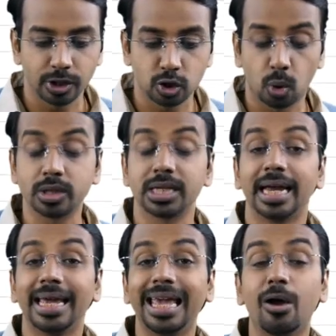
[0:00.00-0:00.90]
We chose
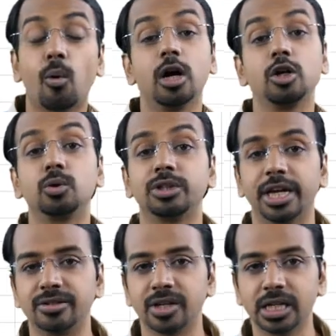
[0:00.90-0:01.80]
A1 to
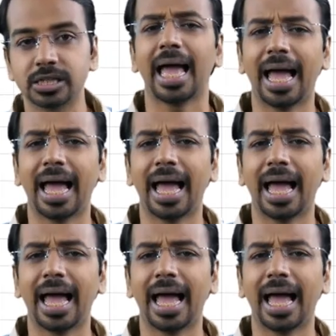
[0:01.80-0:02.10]
J6,